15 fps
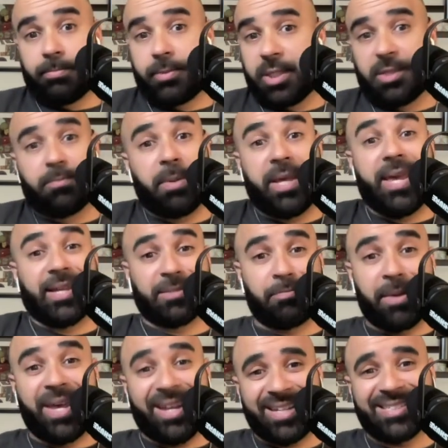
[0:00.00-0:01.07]
just be as
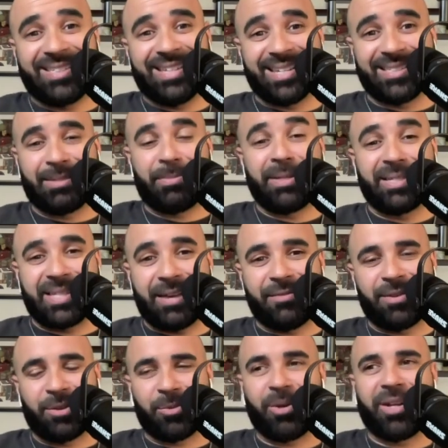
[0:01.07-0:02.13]
big as he is, to be
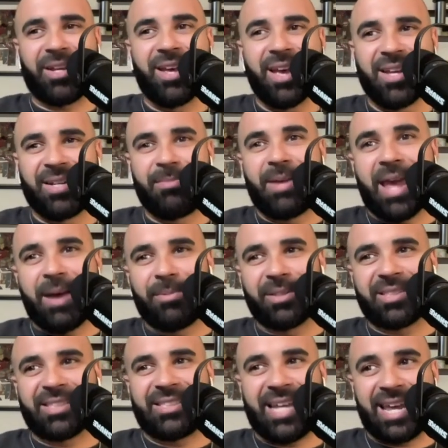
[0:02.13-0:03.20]
7'3", to be
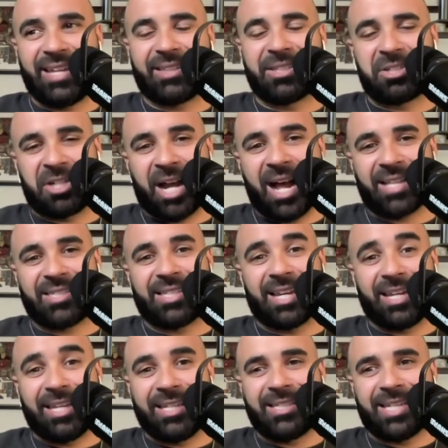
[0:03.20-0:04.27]
able to take the shots
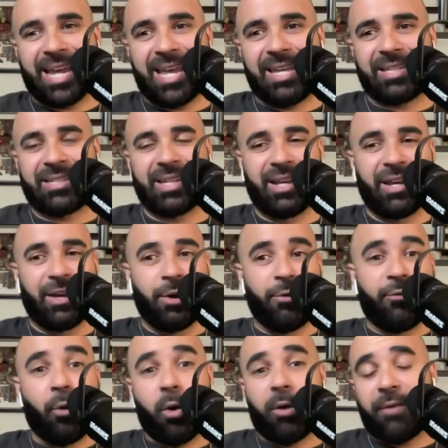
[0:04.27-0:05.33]
that he takes
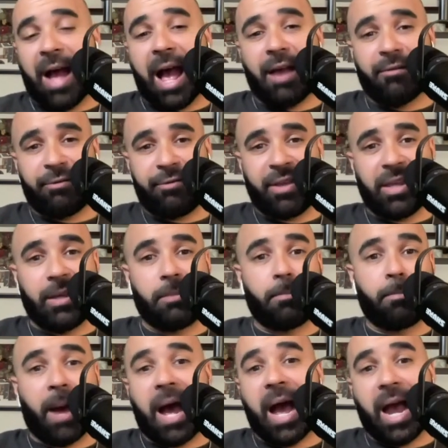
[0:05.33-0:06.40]
4 or 5 feet
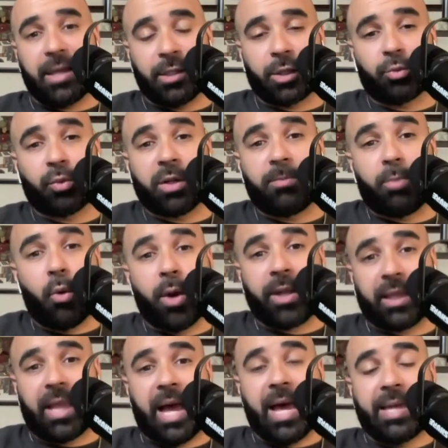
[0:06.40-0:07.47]
behind the
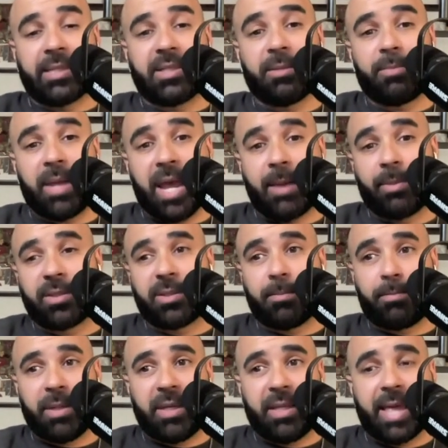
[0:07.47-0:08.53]
three-point line, to be able to
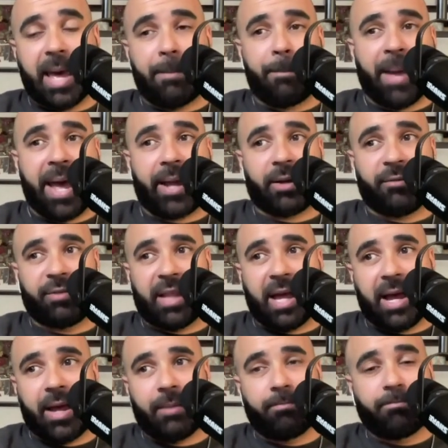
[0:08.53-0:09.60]
be that
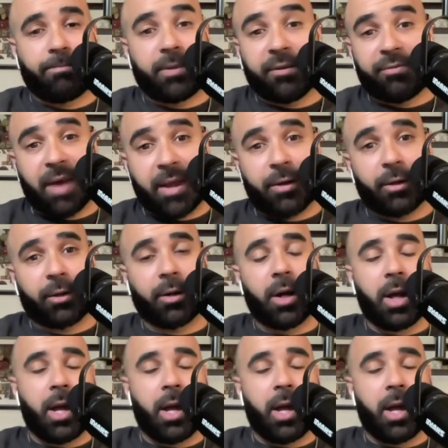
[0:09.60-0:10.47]
back-of-line defender.